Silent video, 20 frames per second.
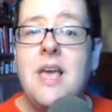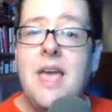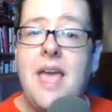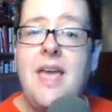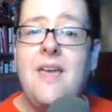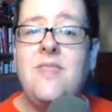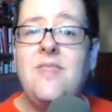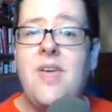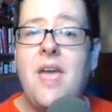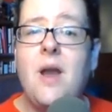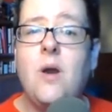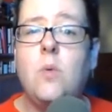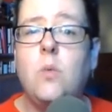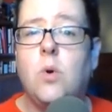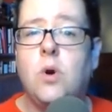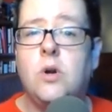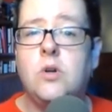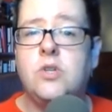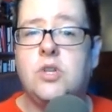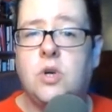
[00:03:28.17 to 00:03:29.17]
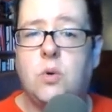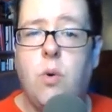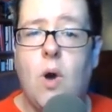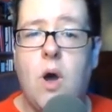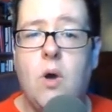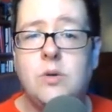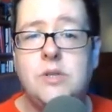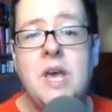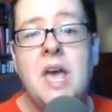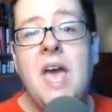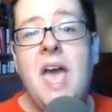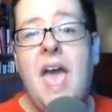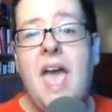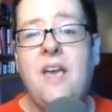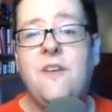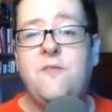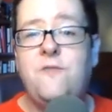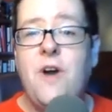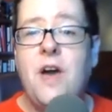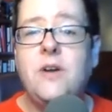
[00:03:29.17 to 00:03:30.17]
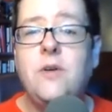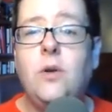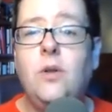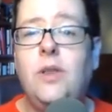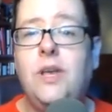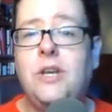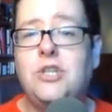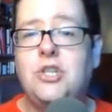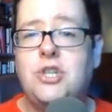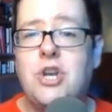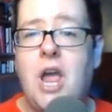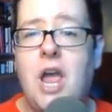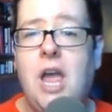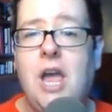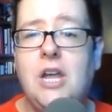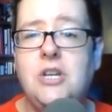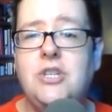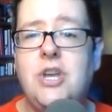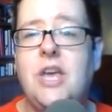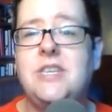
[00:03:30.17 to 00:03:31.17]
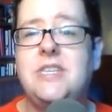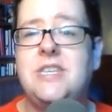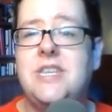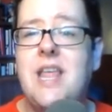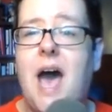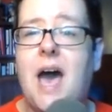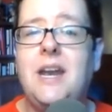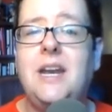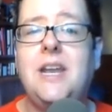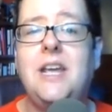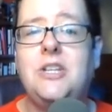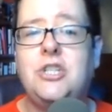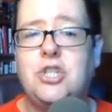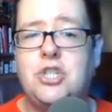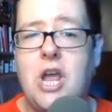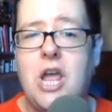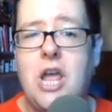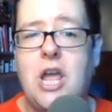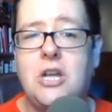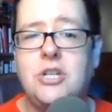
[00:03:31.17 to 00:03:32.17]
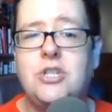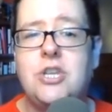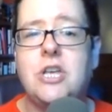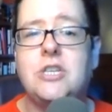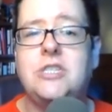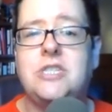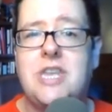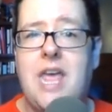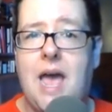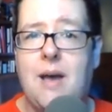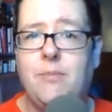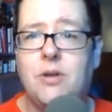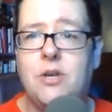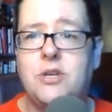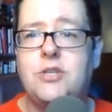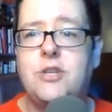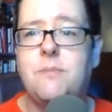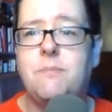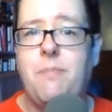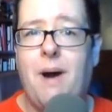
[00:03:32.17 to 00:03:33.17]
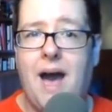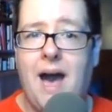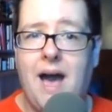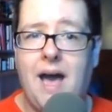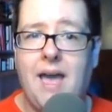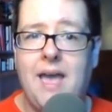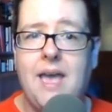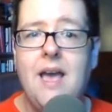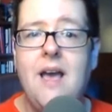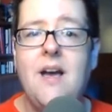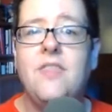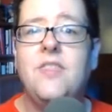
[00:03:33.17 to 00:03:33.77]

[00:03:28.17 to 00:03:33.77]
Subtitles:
In their words, quote, a federal exchange is not an exchange established by